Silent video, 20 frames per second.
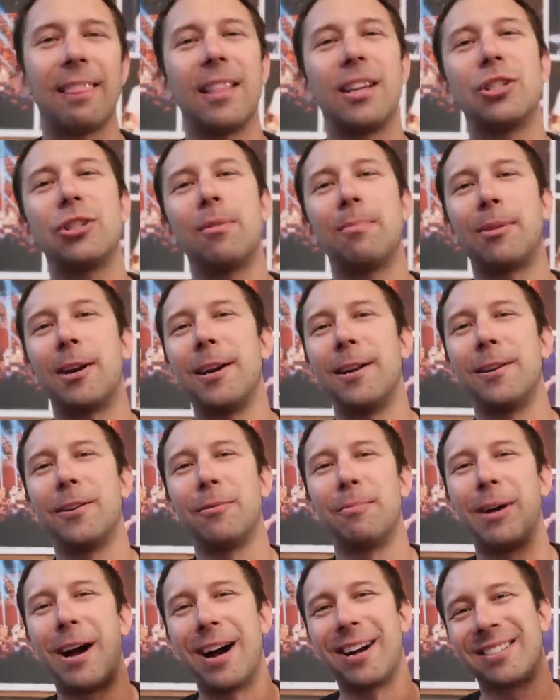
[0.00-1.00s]
Let's jump right
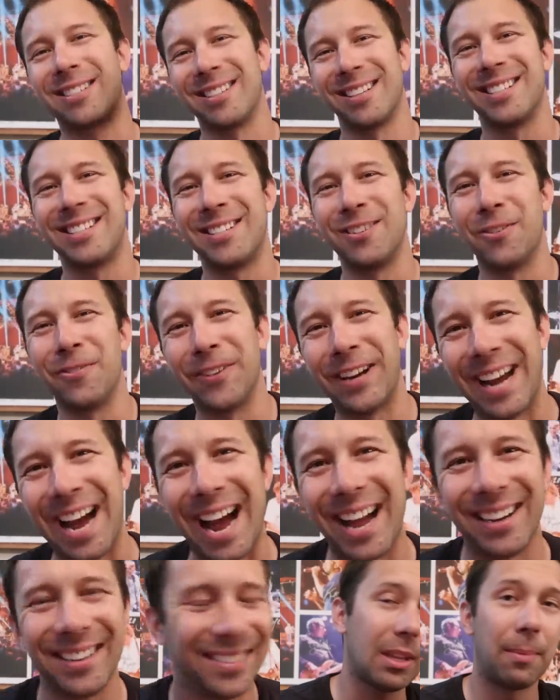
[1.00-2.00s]
into the box and let's see what we
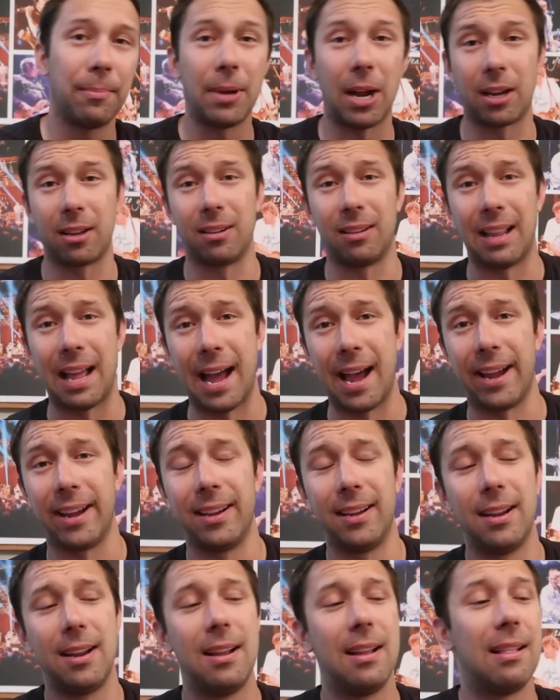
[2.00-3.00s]
got. I'm not gonna lie,
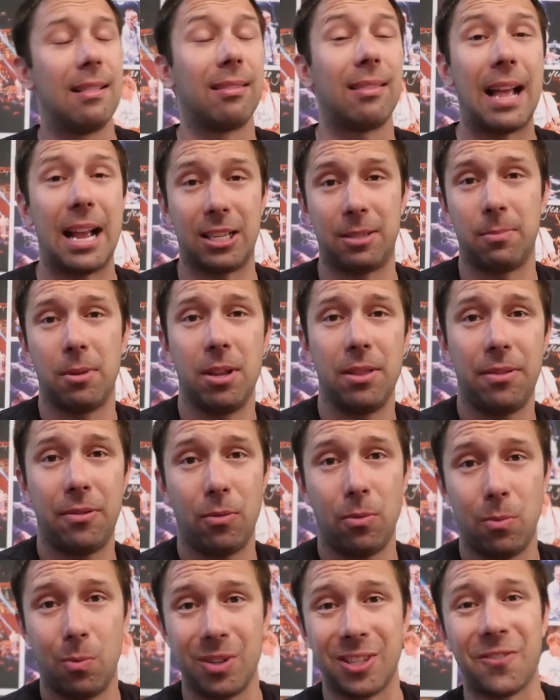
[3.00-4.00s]
last month
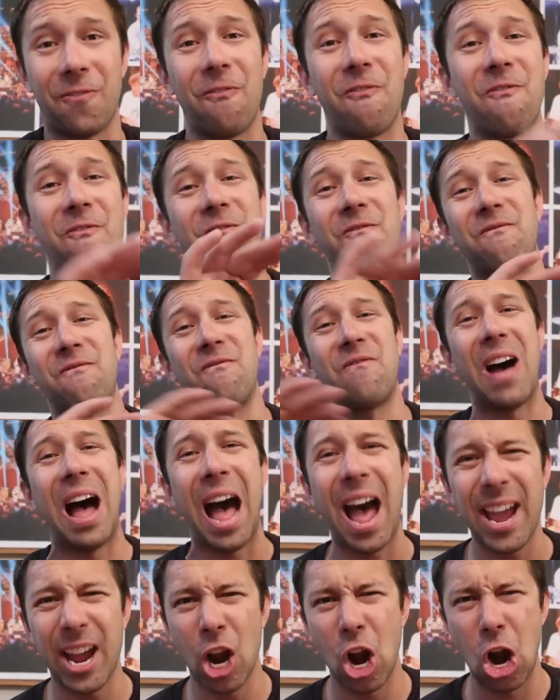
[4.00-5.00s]
was
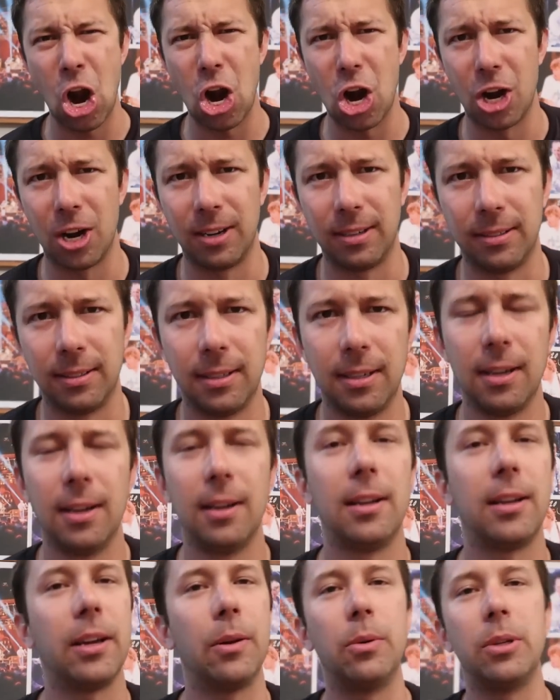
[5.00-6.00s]
fire.
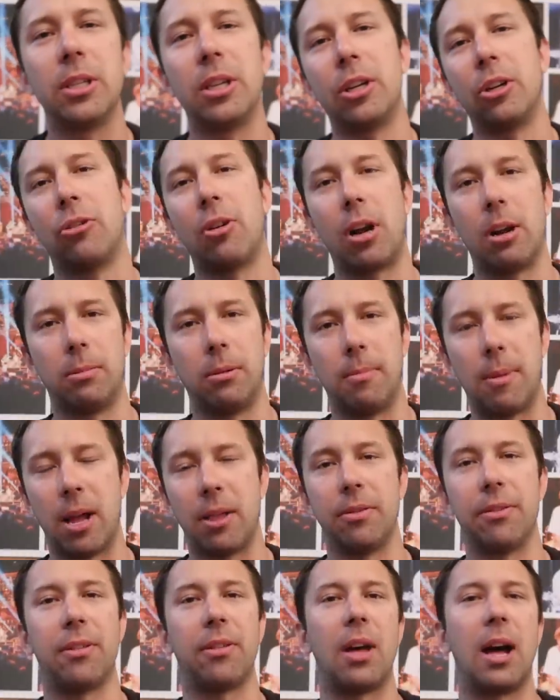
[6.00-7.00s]
It was an incredible
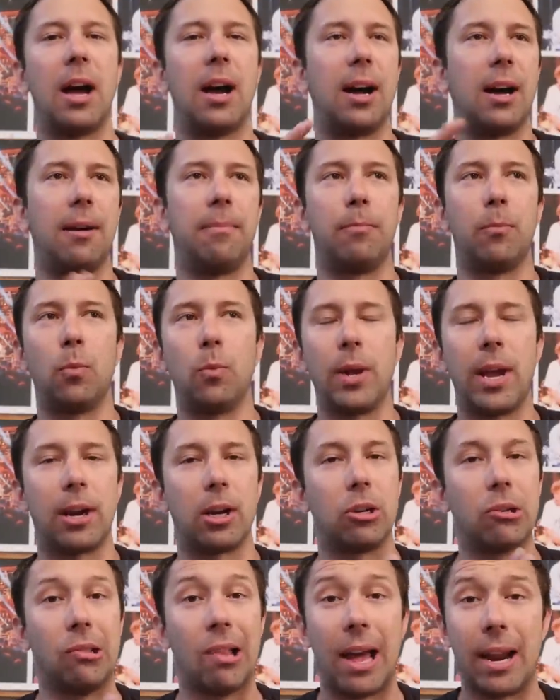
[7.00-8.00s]
month. We
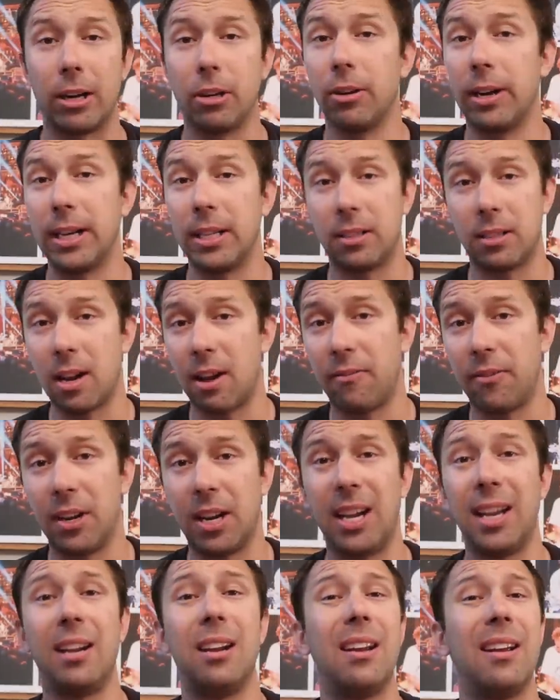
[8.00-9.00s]
had a lot of great stuff
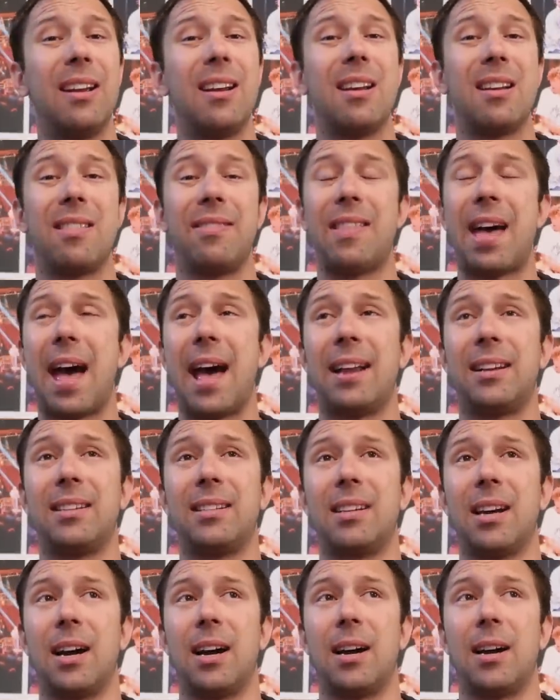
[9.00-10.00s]
in it.
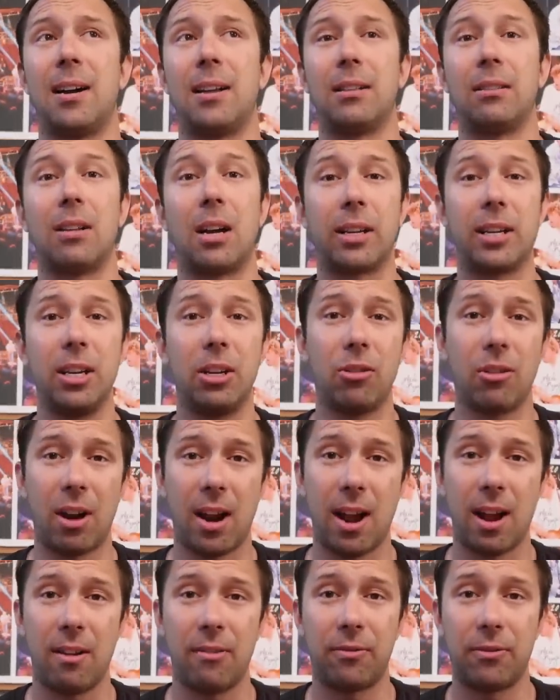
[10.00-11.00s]
That Lucky
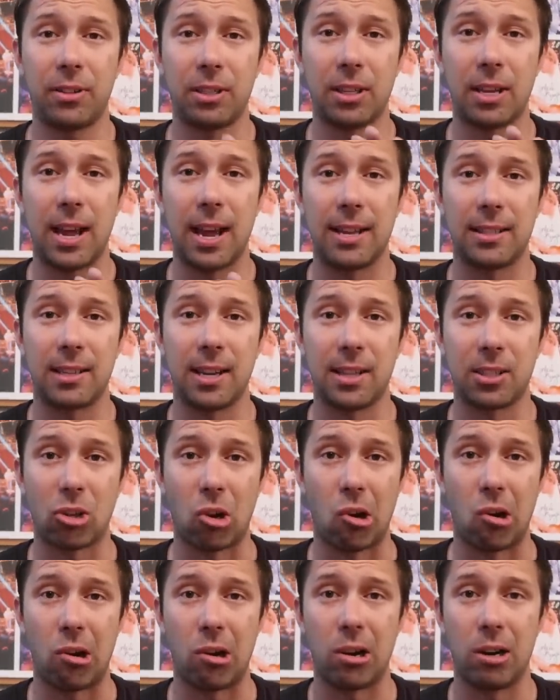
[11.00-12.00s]
Craft
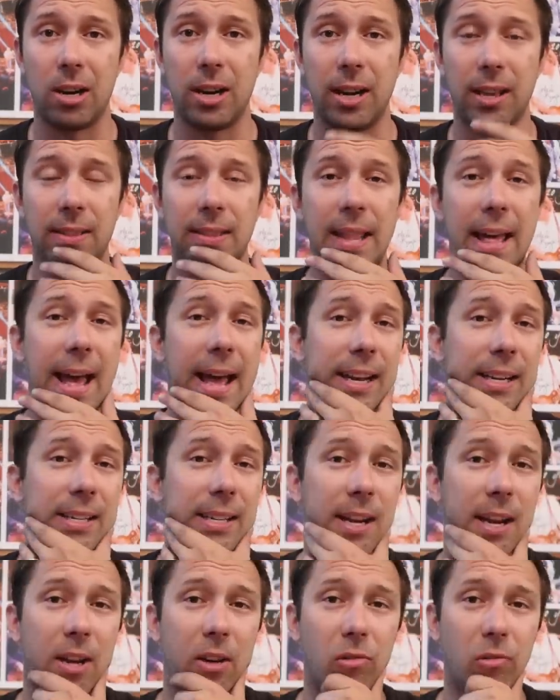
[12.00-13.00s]
SSR in
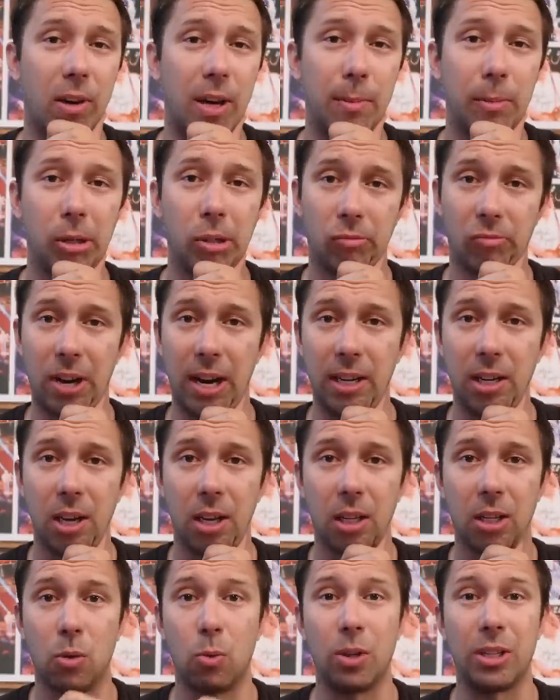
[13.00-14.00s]
that Rayburn red
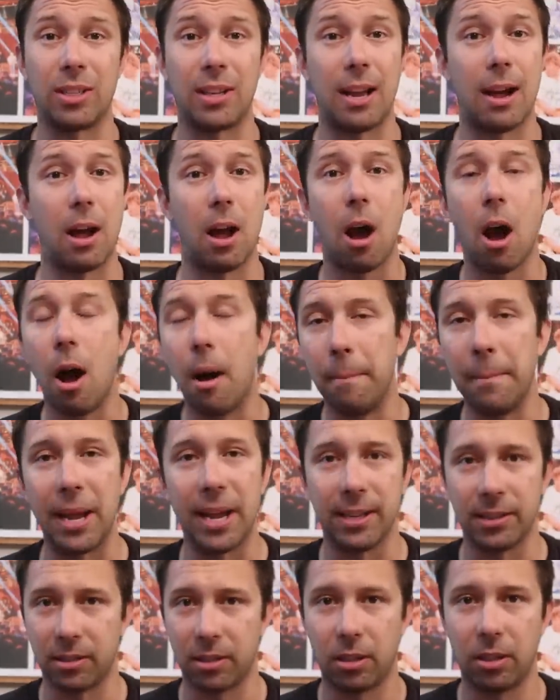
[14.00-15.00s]
color was
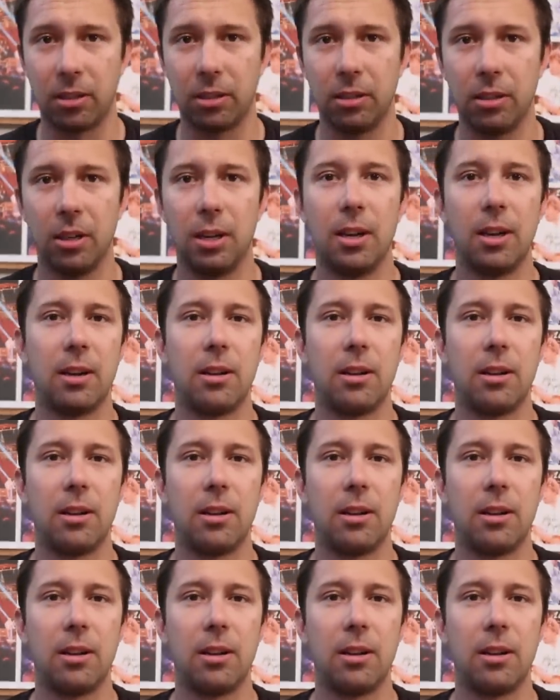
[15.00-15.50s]
amazing.